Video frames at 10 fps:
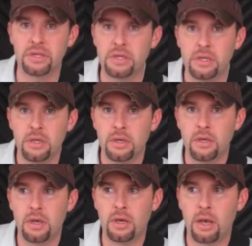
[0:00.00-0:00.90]
but
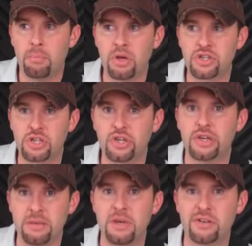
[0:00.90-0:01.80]
a bunch of
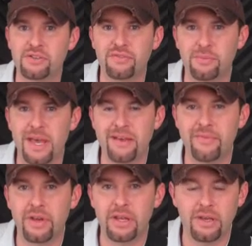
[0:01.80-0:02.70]
good emails from that
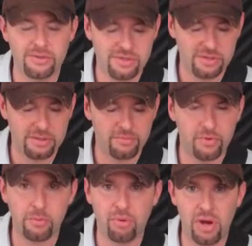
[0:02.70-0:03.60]
video, so I'm
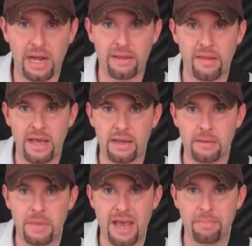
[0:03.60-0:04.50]
real proud of that,
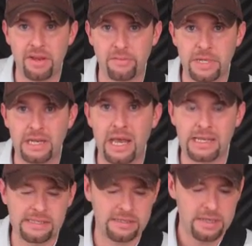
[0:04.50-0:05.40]
and I'm happy everybody
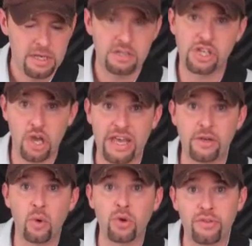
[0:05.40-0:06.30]
likes it. So go
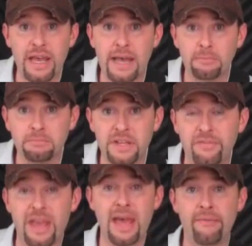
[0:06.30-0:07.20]
ahead and order that
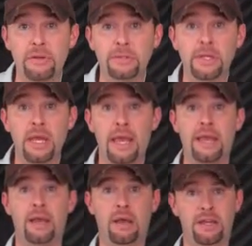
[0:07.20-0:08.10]
if you haven't.
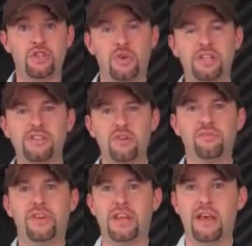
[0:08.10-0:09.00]
And enjoy this
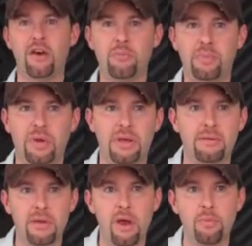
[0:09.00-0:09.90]
tone video. I
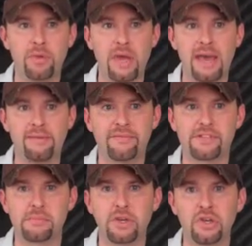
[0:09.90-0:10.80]
hope you have
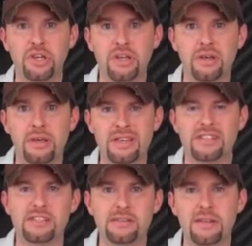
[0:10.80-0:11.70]
some good,
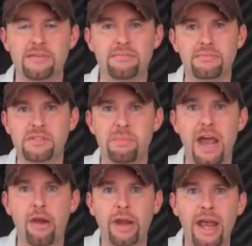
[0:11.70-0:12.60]

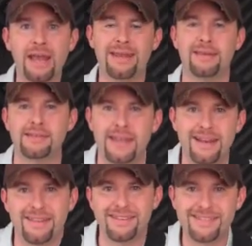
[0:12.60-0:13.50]
inspiring ideas
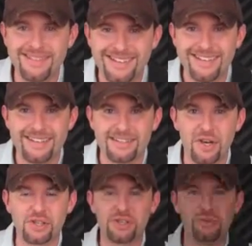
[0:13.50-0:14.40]
out of this. Talk